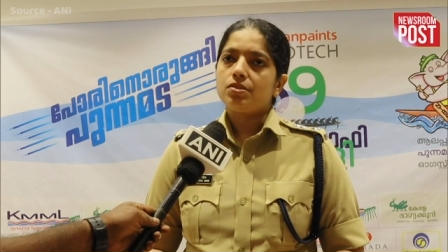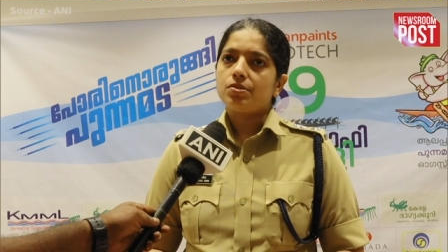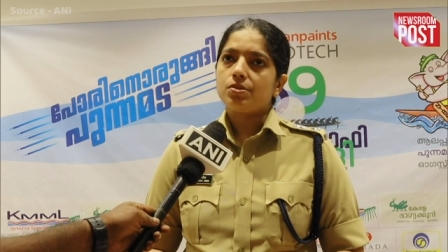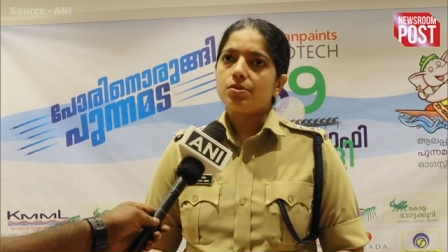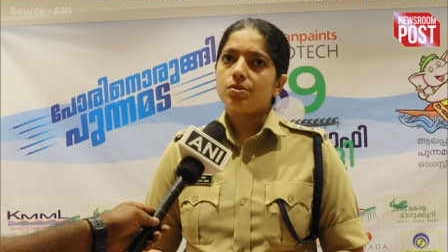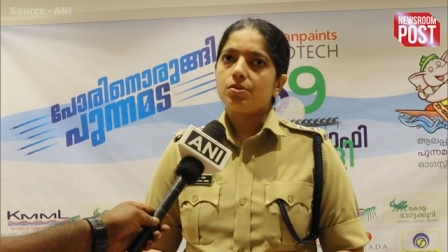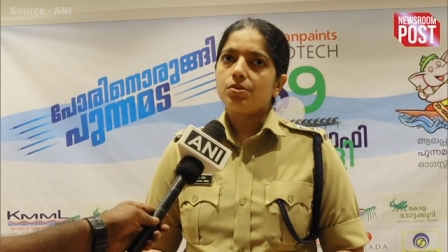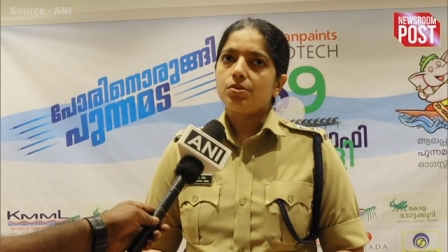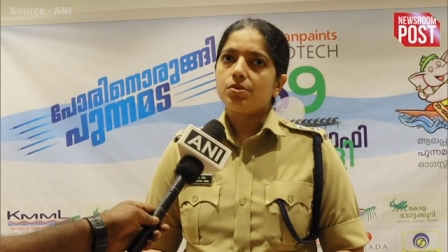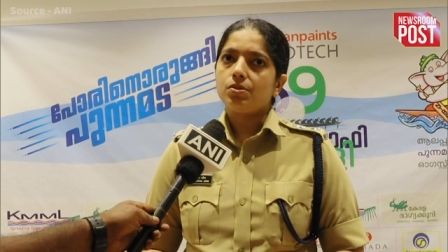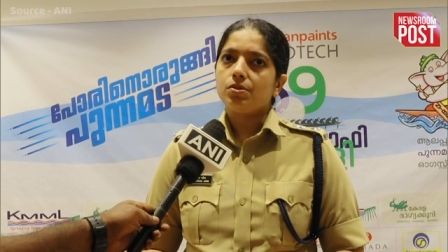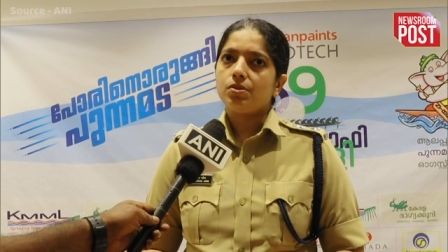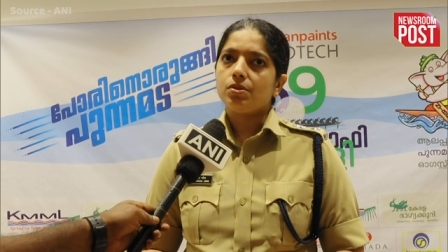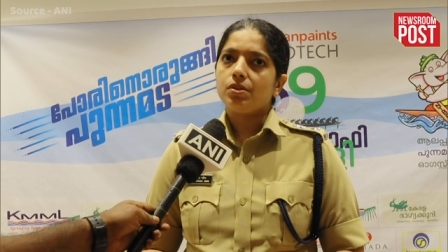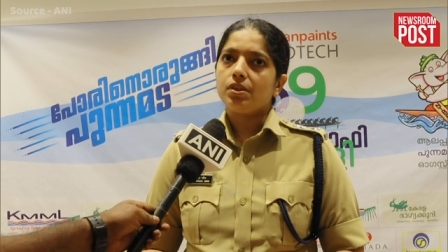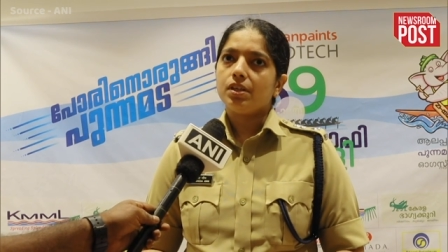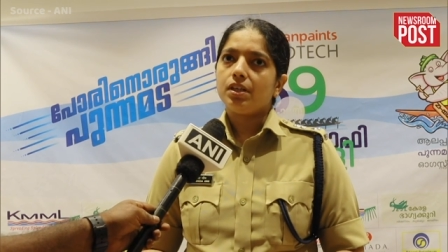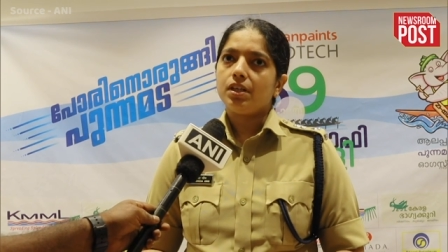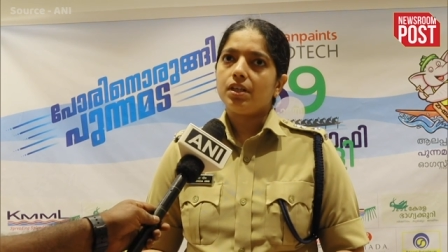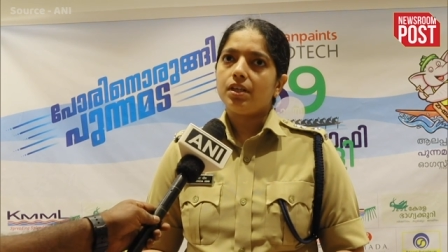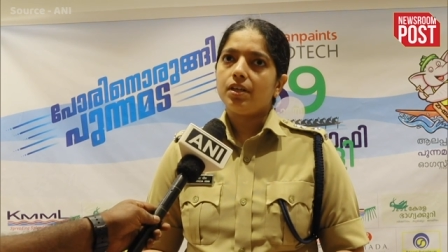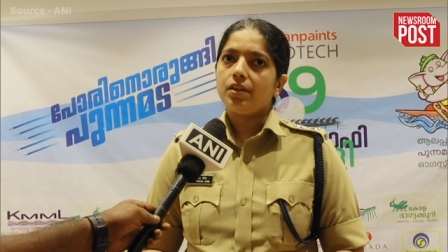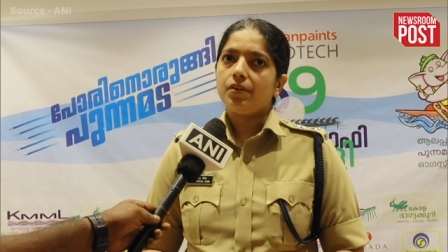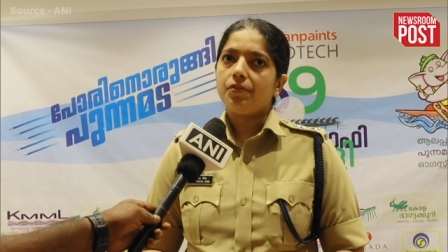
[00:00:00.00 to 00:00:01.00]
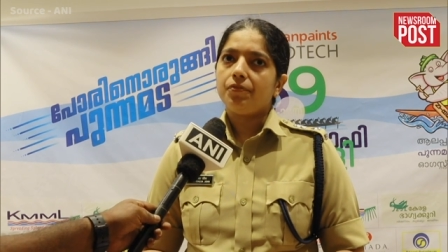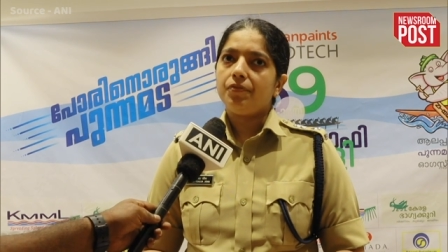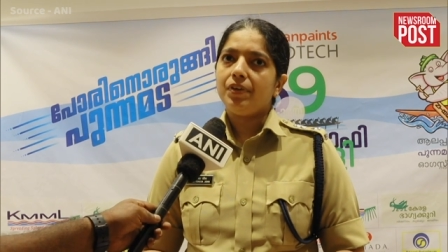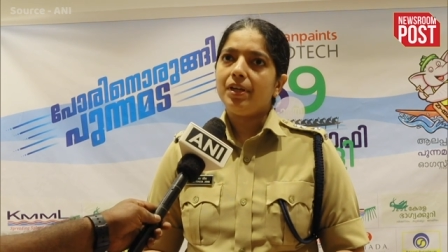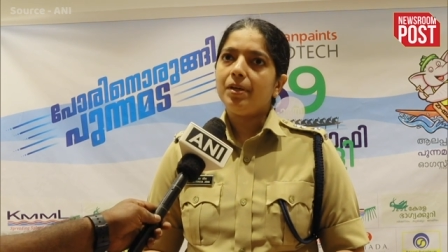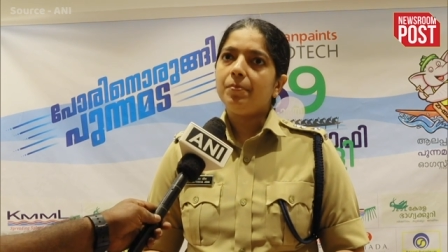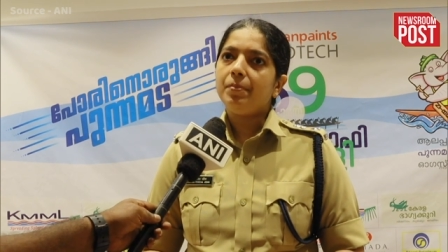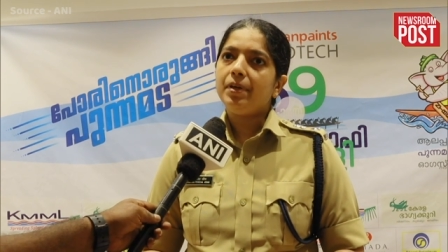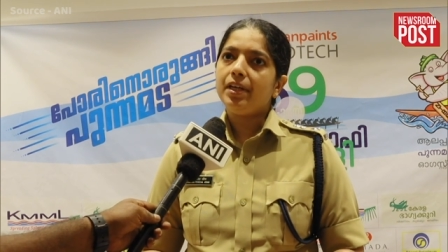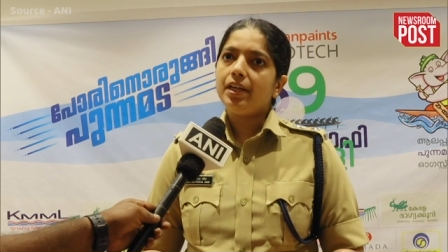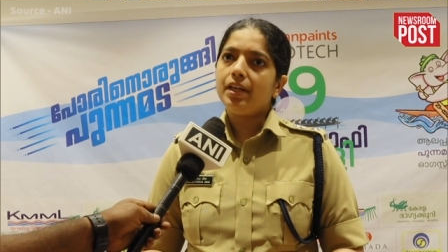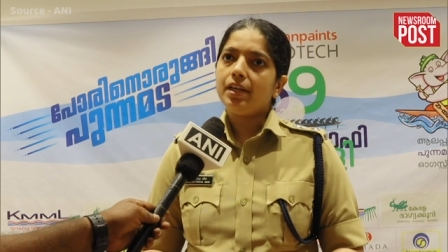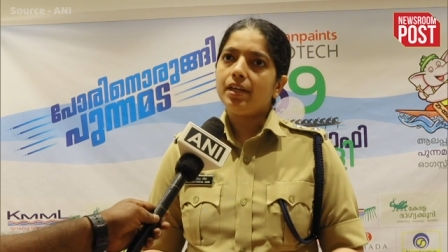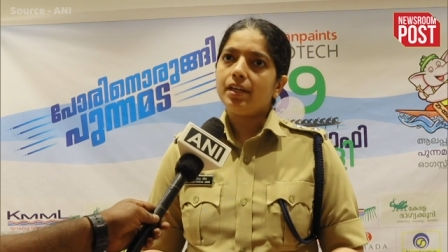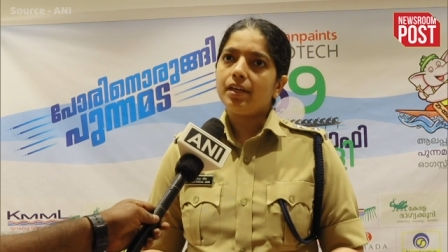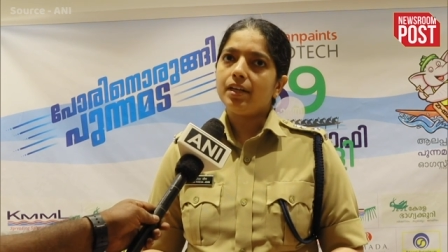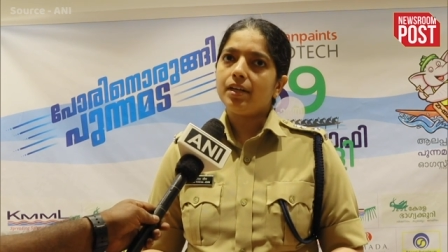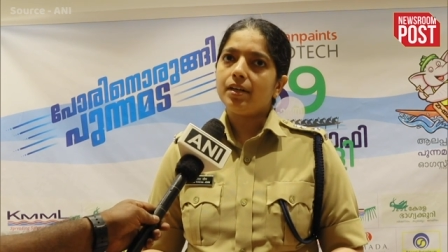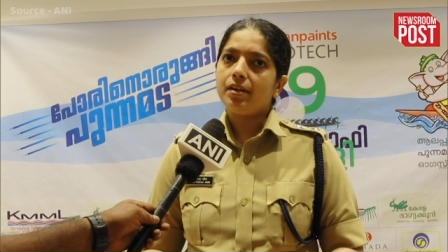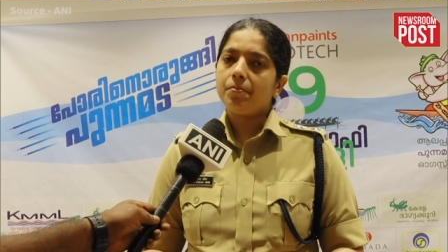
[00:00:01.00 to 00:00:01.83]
so we'll be